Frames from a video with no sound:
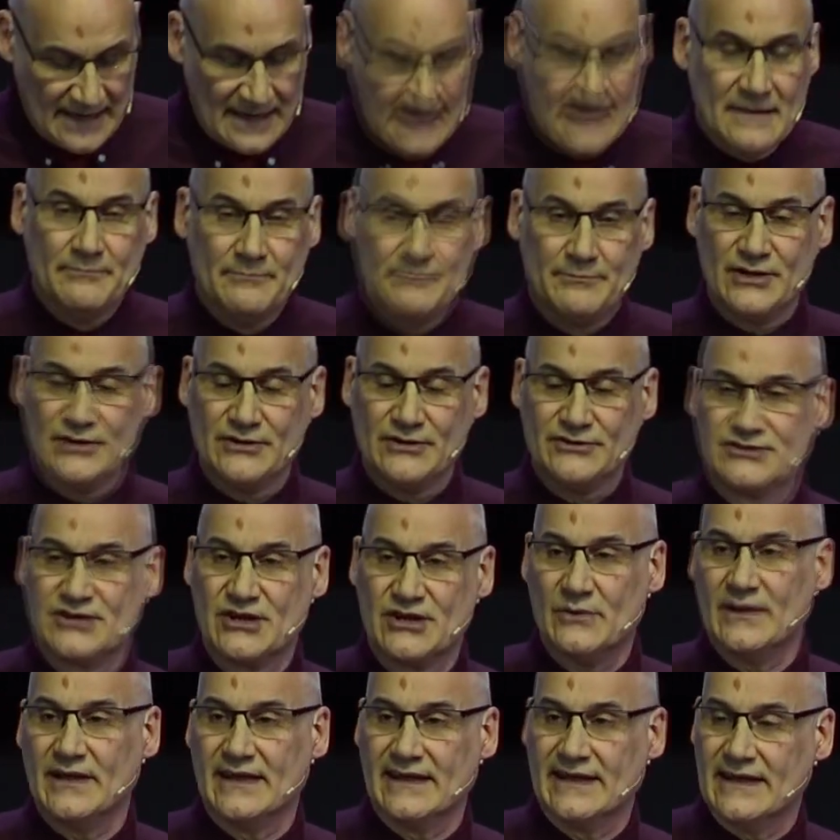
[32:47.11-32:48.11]
But
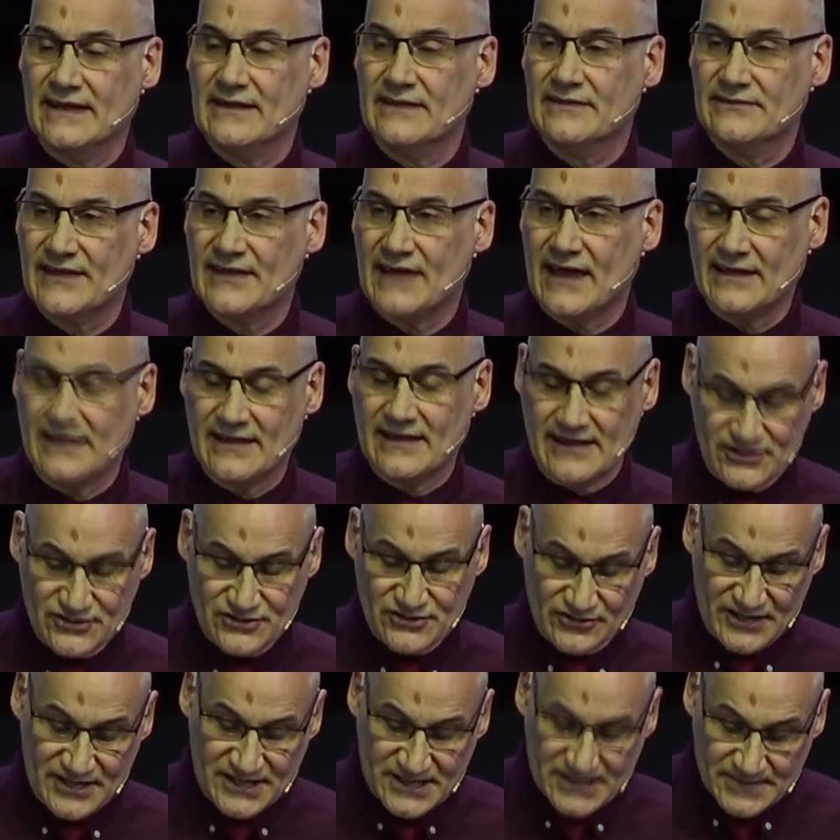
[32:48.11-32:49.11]
doing it, that is
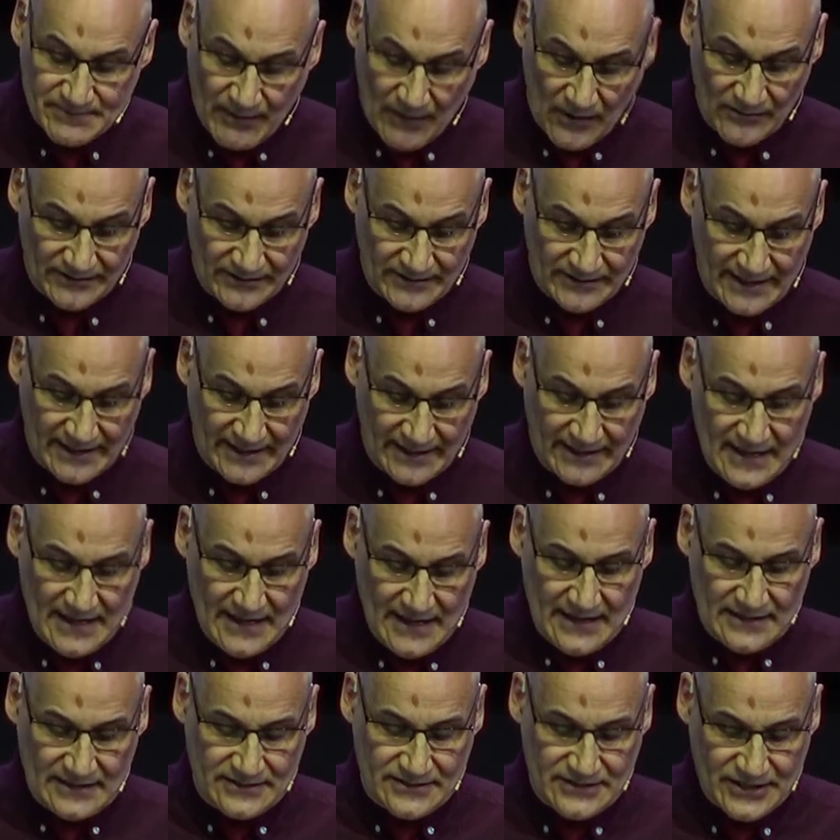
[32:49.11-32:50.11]
responding
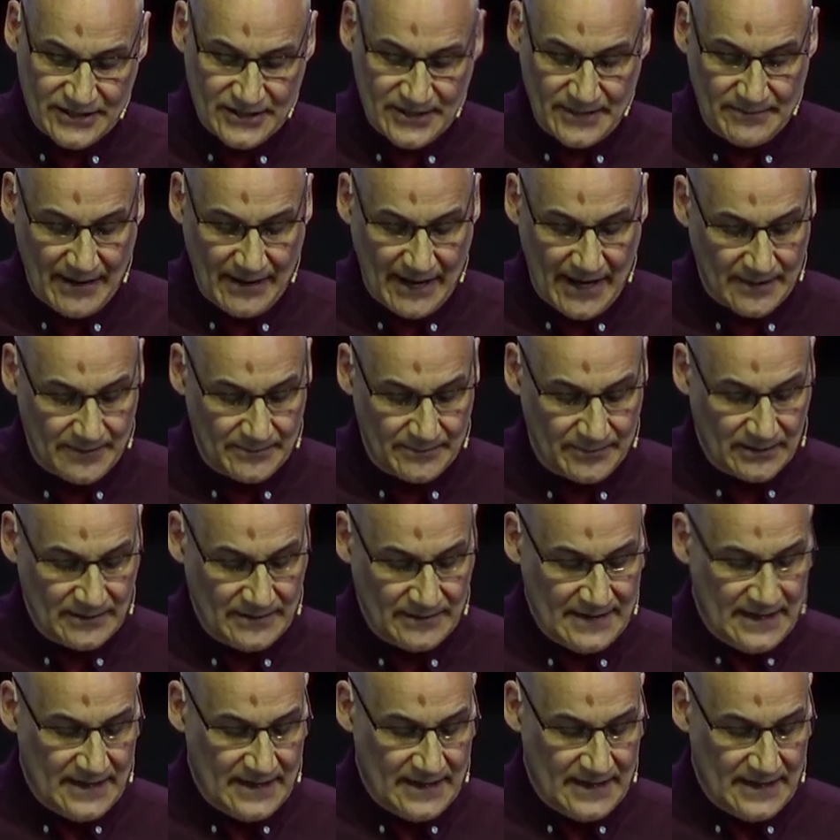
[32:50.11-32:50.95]
to the Bible.